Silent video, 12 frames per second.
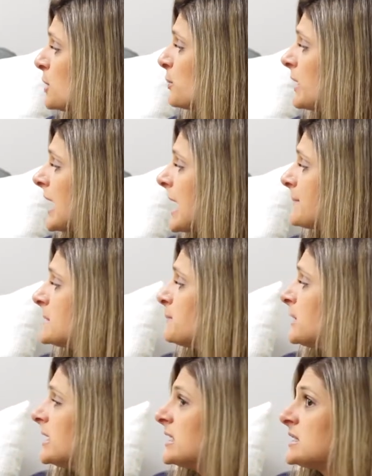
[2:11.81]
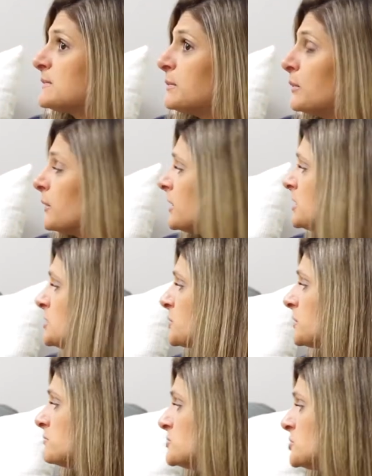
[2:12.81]
Perhaps playing sports
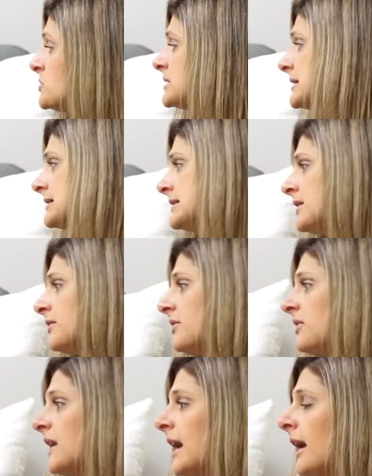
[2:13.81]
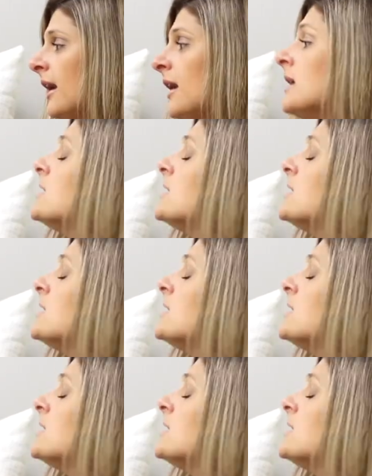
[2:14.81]
or music's their thing.